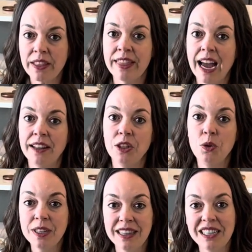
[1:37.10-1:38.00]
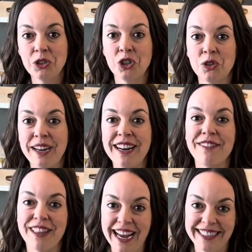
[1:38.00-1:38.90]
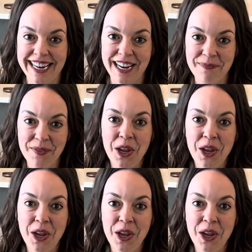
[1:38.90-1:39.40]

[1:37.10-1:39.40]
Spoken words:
that you get the interest rate of that day.